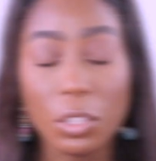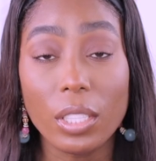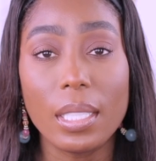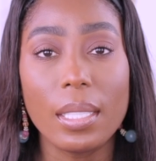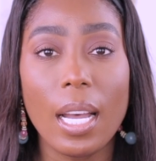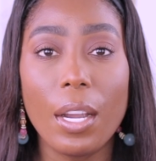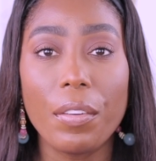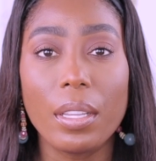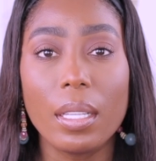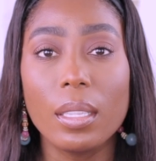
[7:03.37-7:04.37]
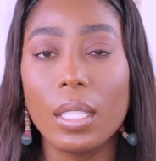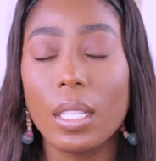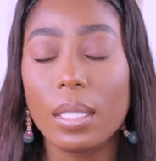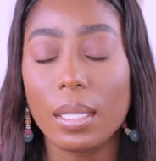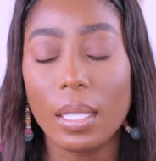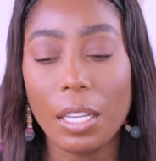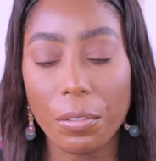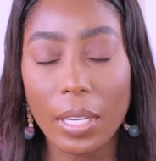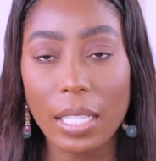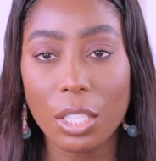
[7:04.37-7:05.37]
So this is how everything looks. If
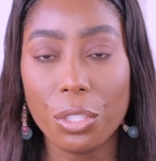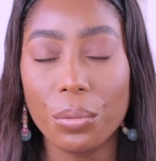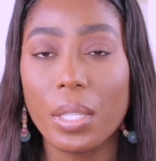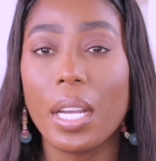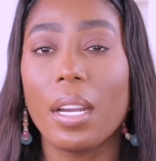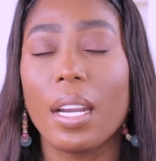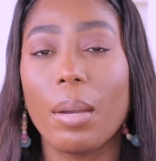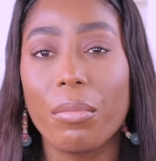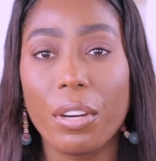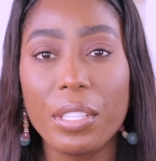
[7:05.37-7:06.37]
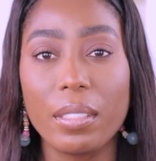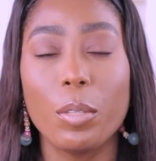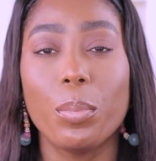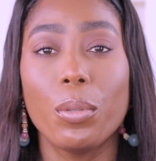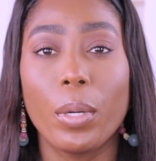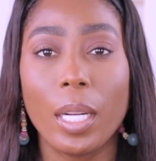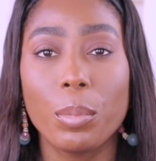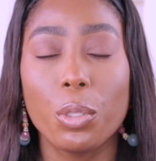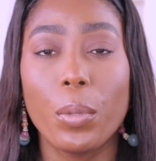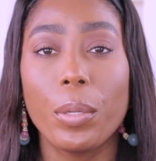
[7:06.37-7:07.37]
you guys are new here, I'm very simple when I'm
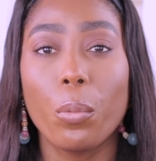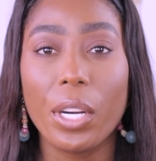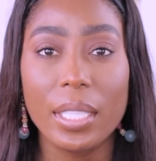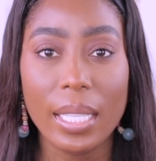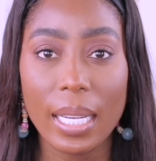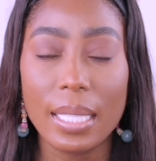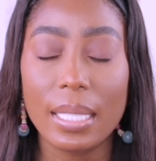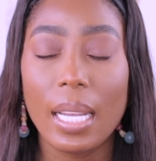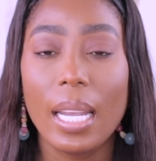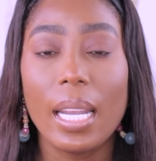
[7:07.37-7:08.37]
doing wear tests.